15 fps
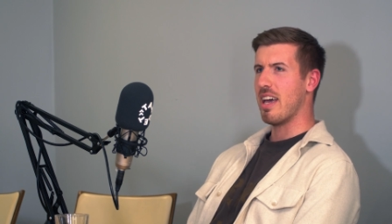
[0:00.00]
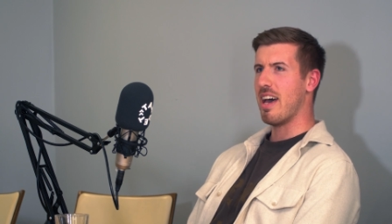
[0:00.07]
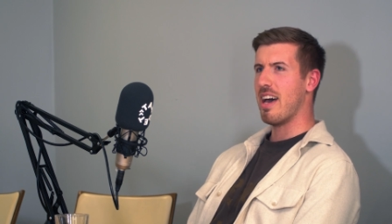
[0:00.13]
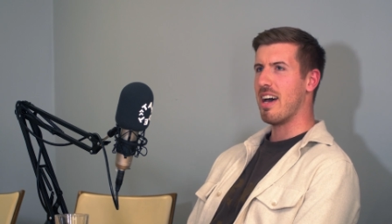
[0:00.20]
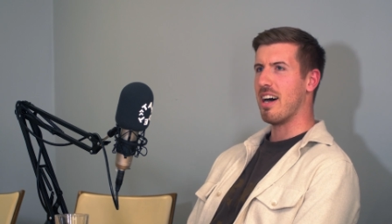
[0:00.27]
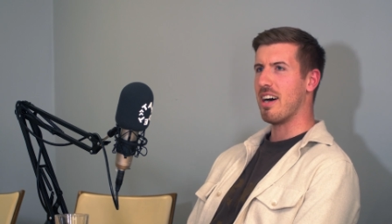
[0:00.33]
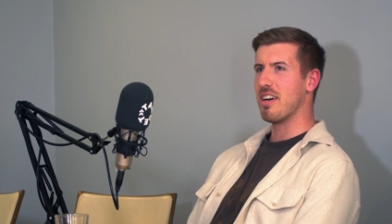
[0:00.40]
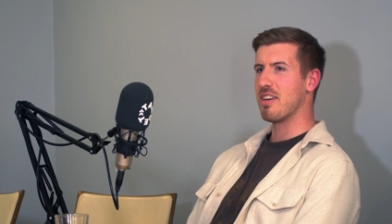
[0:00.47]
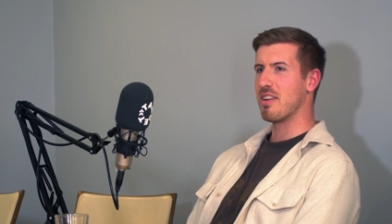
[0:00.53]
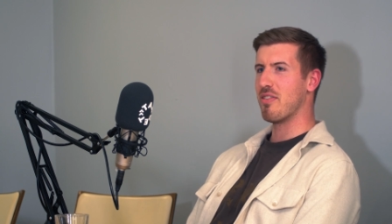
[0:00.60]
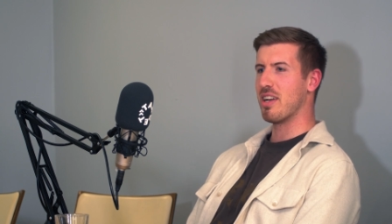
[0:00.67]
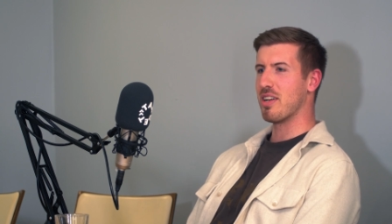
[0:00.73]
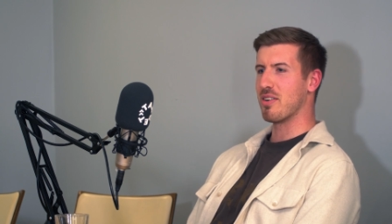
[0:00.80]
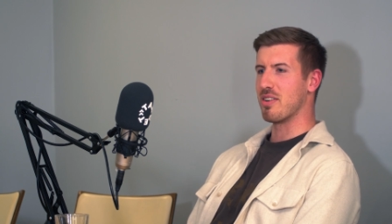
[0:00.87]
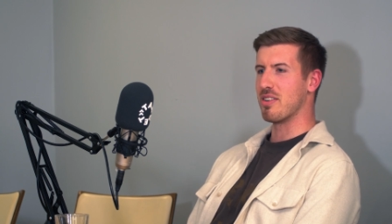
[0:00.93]
I heard a
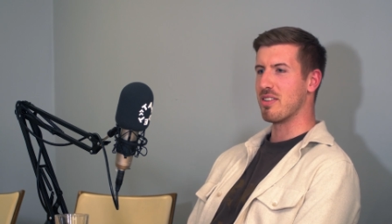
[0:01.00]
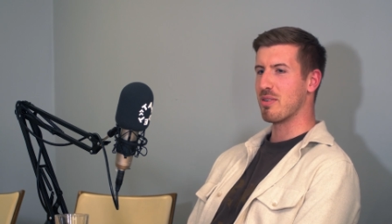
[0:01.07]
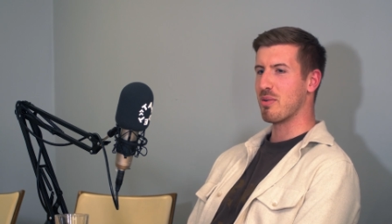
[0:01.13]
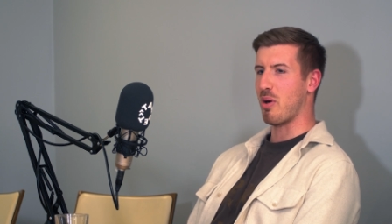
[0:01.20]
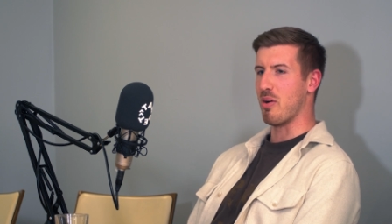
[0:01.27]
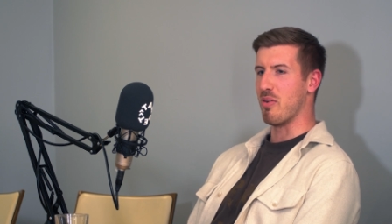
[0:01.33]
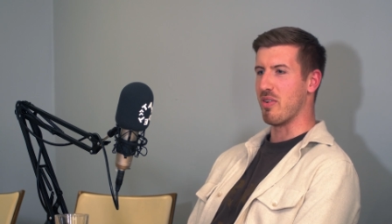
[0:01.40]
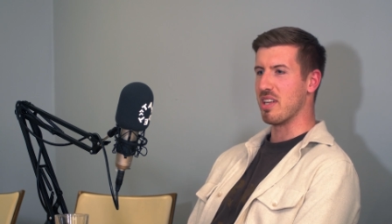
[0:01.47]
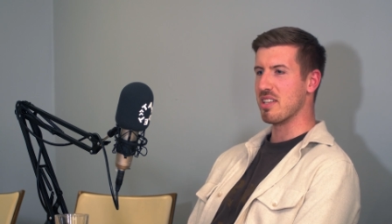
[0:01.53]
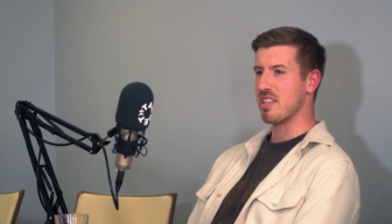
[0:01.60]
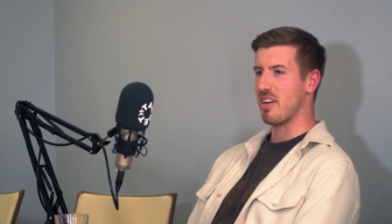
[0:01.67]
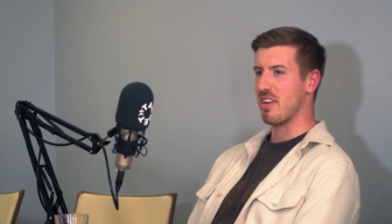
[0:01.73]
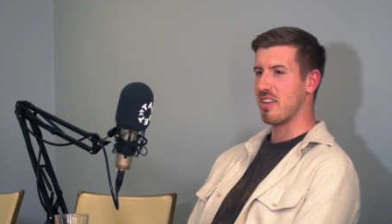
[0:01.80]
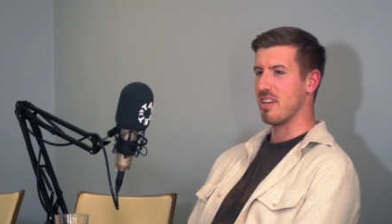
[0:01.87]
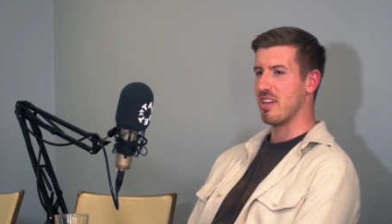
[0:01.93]
really good quote
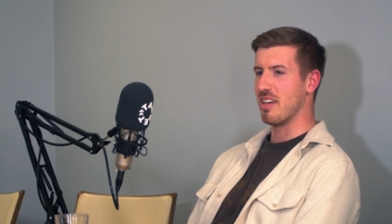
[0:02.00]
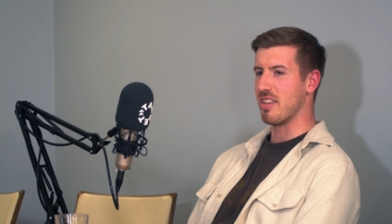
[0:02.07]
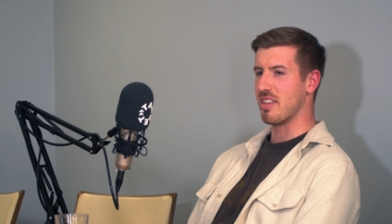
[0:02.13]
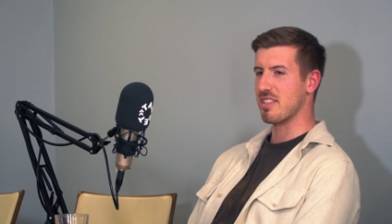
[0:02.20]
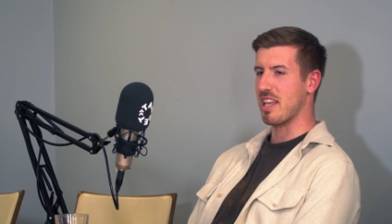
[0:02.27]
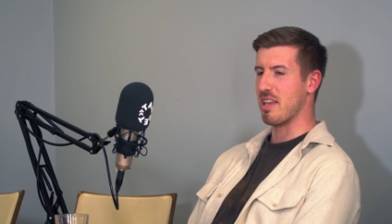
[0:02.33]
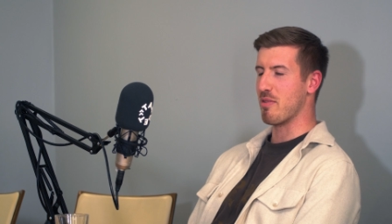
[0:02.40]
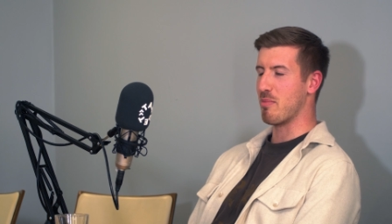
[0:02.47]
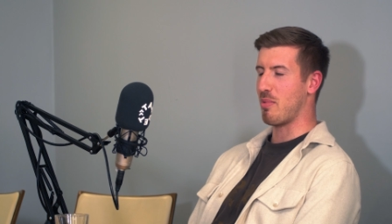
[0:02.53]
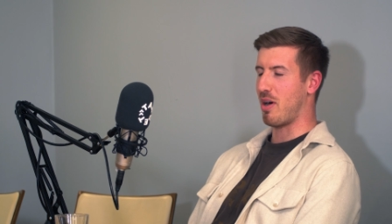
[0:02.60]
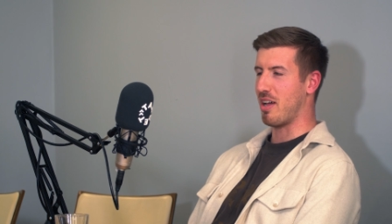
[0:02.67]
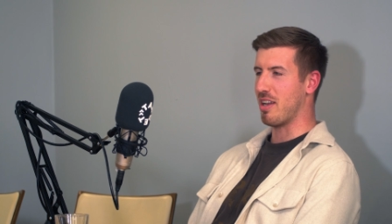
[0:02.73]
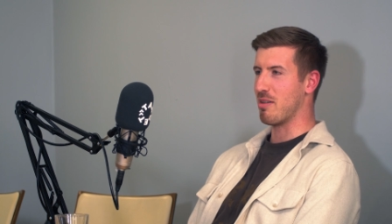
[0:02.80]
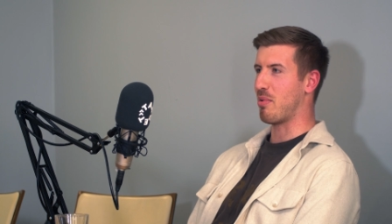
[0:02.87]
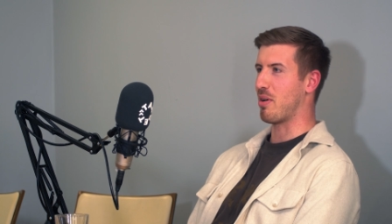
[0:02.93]
recently on the Stephen
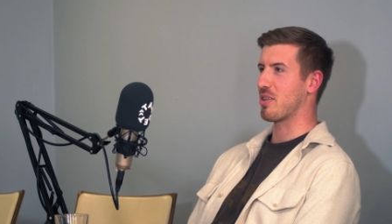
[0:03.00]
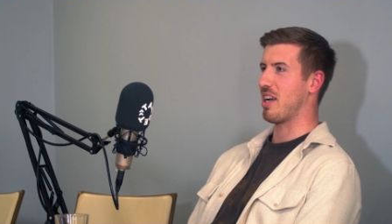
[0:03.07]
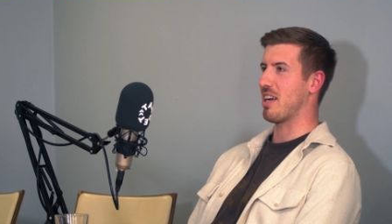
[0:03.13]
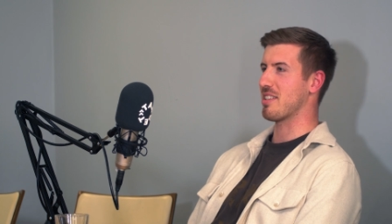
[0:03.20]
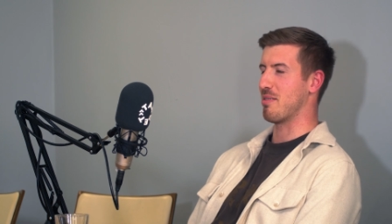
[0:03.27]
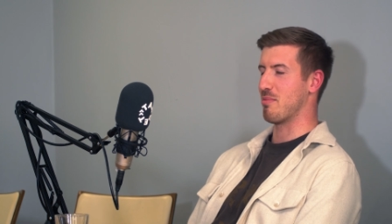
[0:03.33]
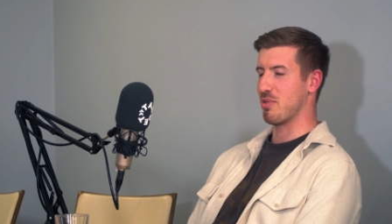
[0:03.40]
Bartlett podcast.